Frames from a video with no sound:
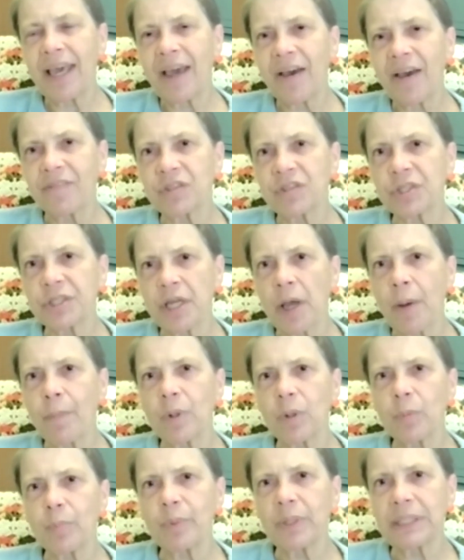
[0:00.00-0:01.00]
have some
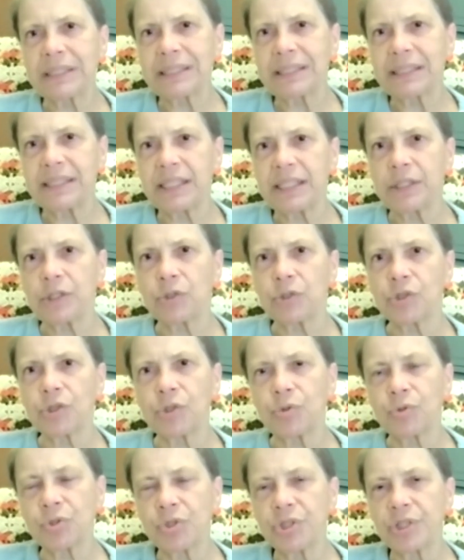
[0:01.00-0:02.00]
ability
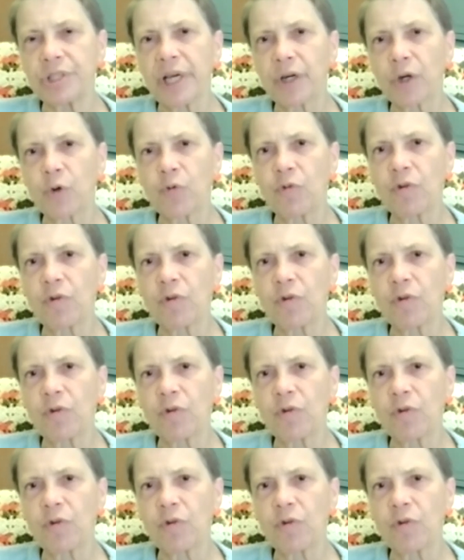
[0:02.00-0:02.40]
to suck